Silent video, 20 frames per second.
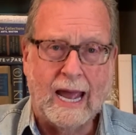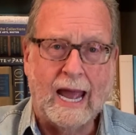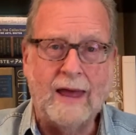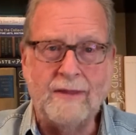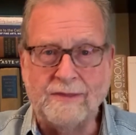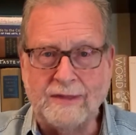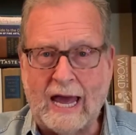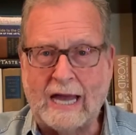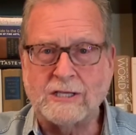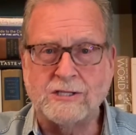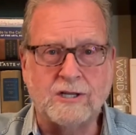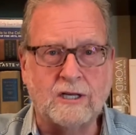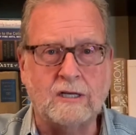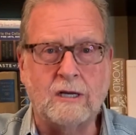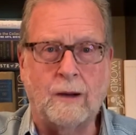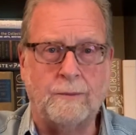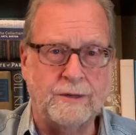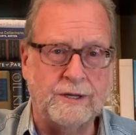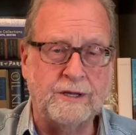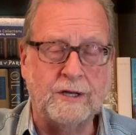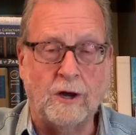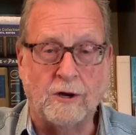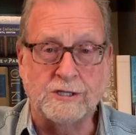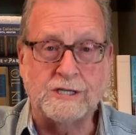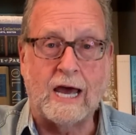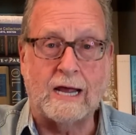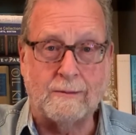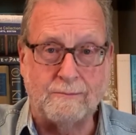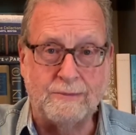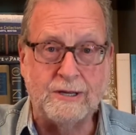And that's the company that
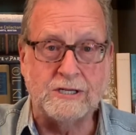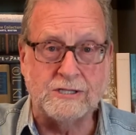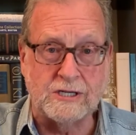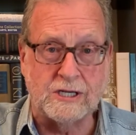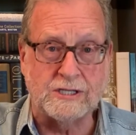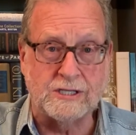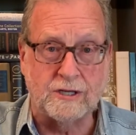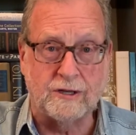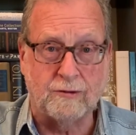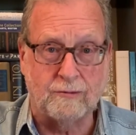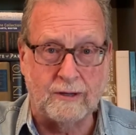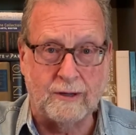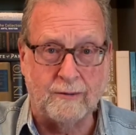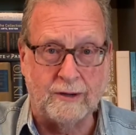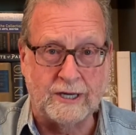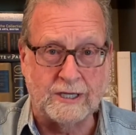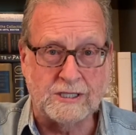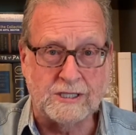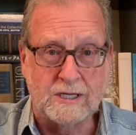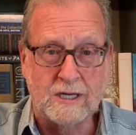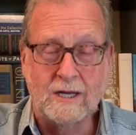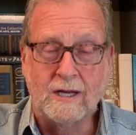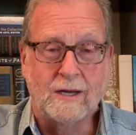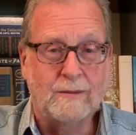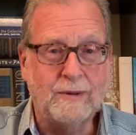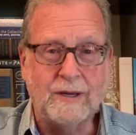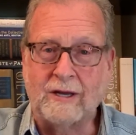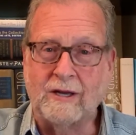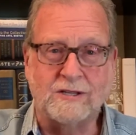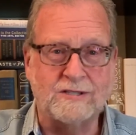goes out of business in 3 weeks
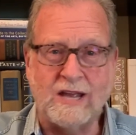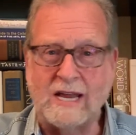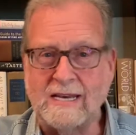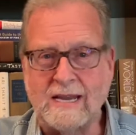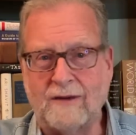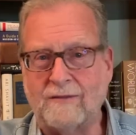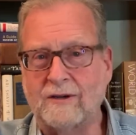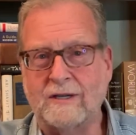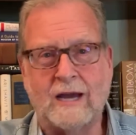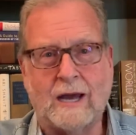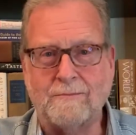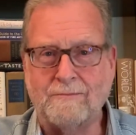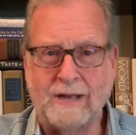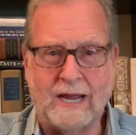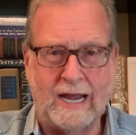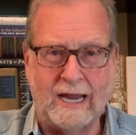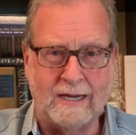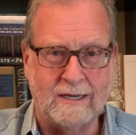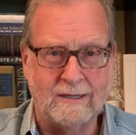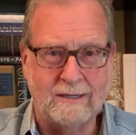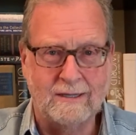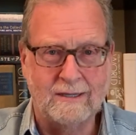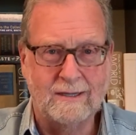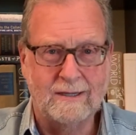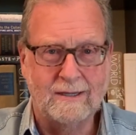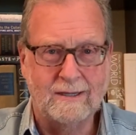because they never got paid.